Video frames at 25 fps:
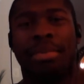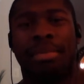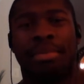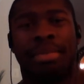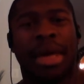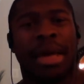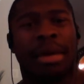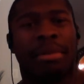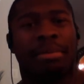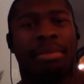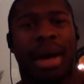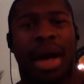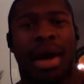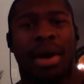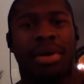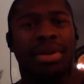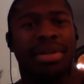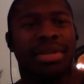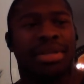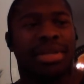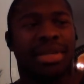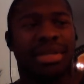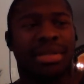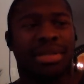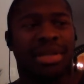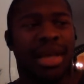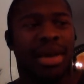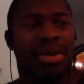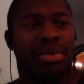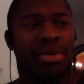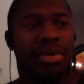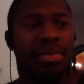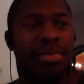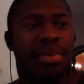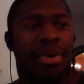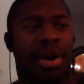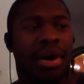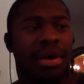big bounties because they
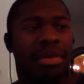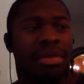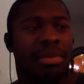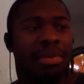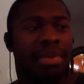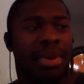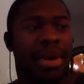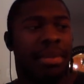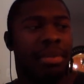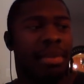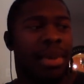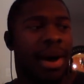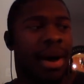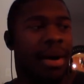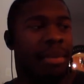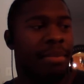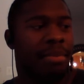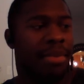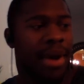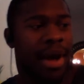were part of the Big Mom